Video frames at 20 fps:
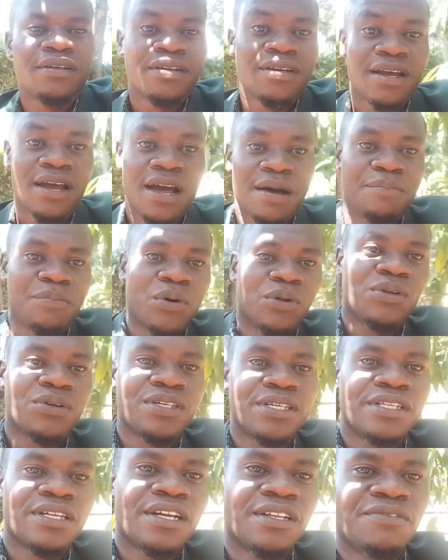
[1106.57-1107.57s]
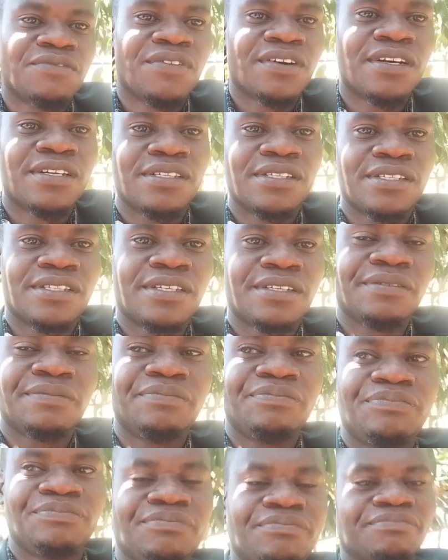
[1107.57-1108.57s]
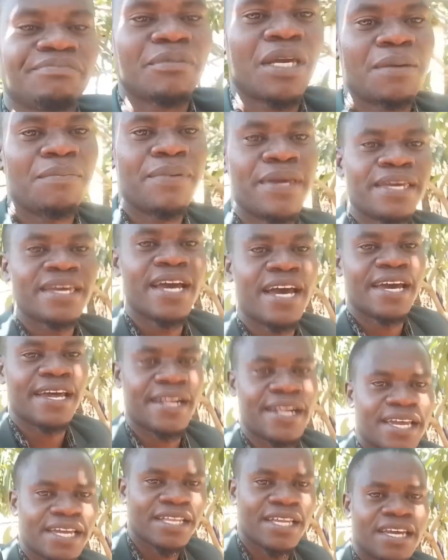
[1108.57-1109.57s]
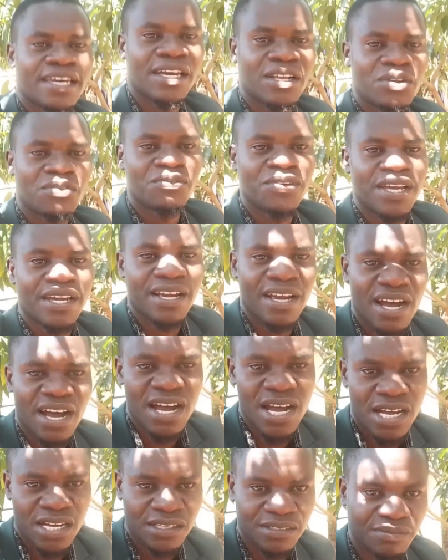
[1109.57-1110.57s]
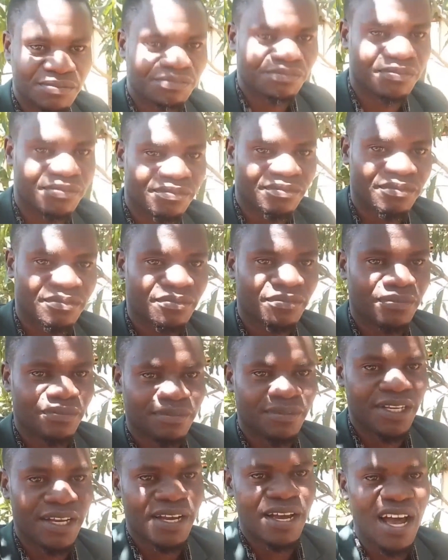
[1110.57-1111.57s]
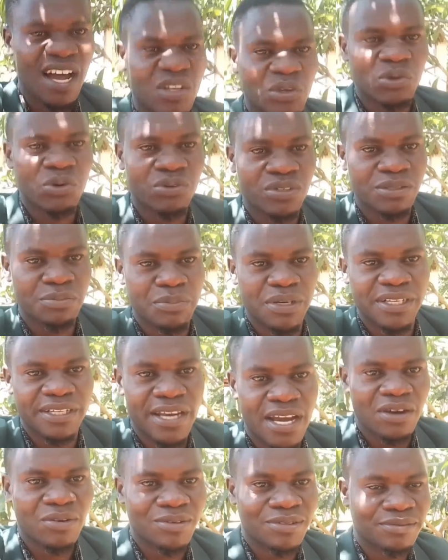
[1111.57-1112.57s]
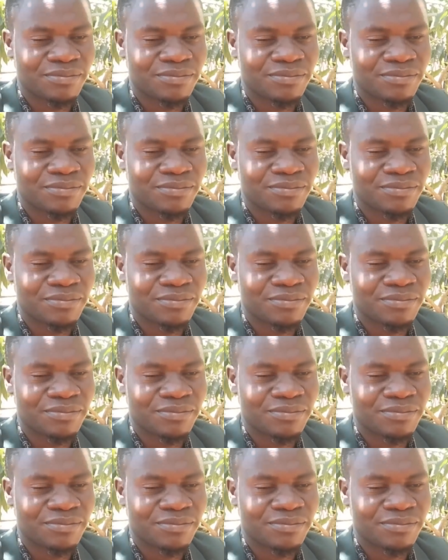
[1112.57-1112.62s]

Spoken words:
apology in advance. Maybe I ran ahead of the car. The car knocked me down.